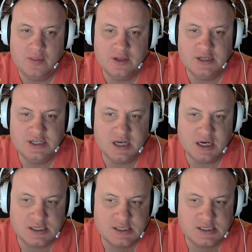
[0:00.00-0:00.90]

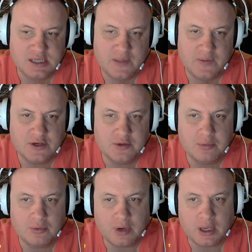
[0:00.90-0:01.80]
dust and the
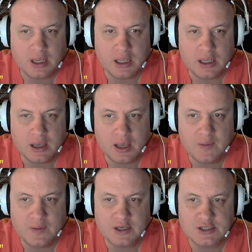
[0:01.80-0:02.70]
debris and the
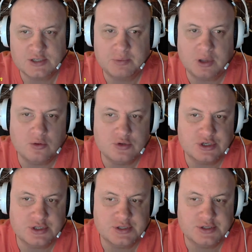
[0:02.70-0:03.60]

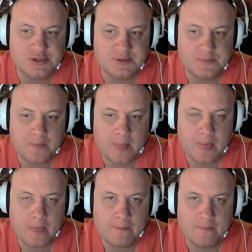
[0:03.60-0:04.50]
explosions
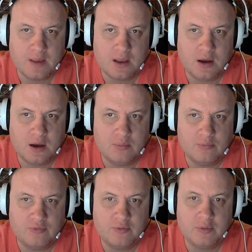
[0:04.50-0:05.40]

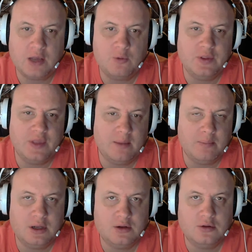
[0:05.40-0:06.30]
from like when that
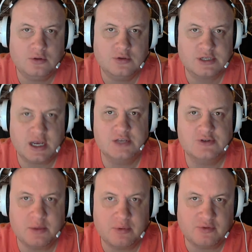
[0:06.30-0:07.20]
middle
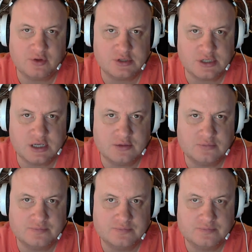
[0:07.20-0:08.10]
skyscraper falls down.
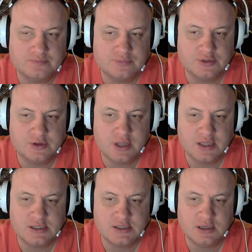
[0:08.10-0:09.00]
So
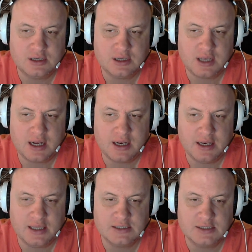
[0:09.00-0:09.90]
that's kind of
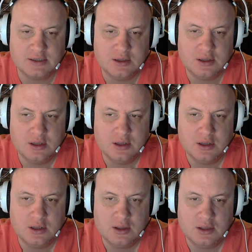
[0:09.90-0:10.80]
neat.
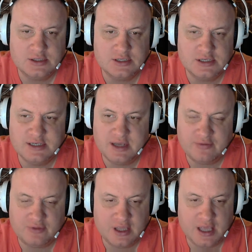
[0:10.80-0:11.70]
It's
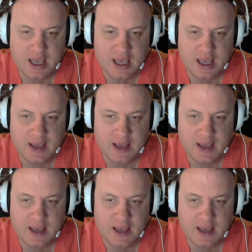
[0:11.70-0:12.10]
definitely a,